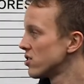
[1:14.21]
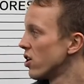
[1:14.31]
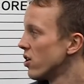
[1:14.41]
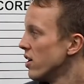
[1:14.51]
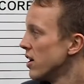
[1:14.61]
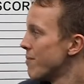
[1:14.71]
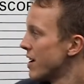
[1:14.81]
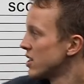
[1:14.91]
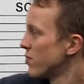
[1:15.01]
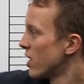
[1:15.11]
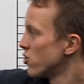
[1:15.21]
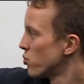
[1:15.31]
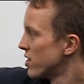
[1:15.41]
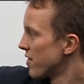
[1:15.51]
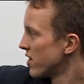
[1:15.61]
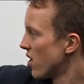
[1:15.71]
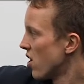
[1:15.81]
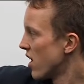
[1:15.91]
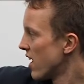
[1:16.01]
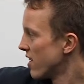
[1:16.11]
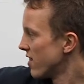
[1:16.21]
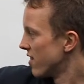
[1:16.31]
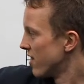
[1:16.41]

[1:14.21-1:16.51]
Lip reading: So imagine if I drew another line